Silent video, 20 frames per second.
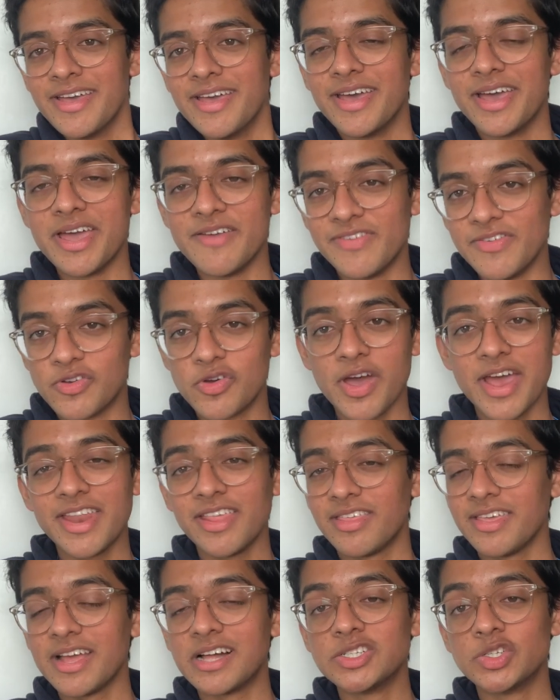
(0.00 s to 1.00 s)
If you've got
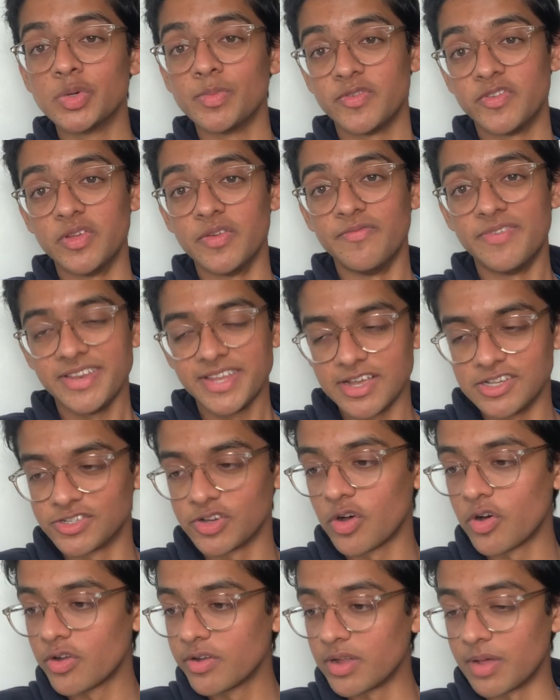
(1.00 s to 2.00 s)
anything else you want to do videos
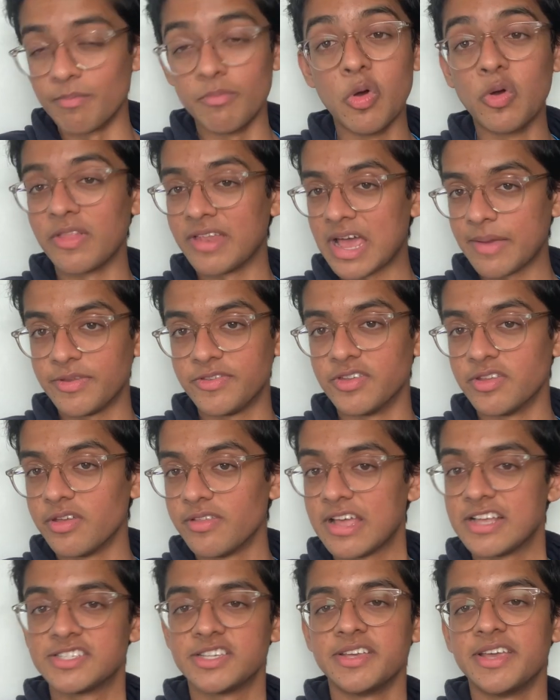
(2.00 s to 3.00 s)
on, I'm more than happy to do
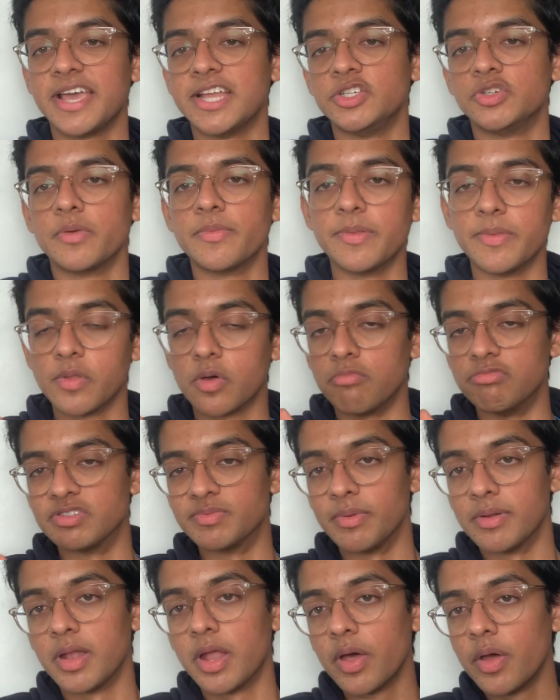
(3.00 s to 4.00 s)
that. So again, drop them in the comments
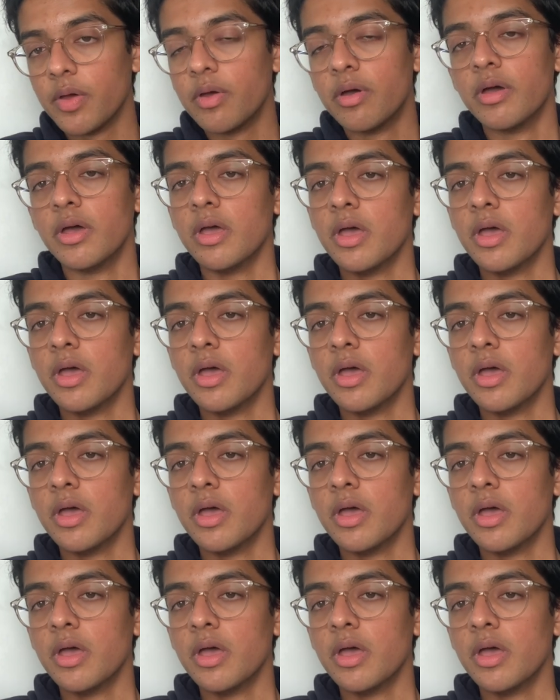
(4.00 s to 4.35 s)
below.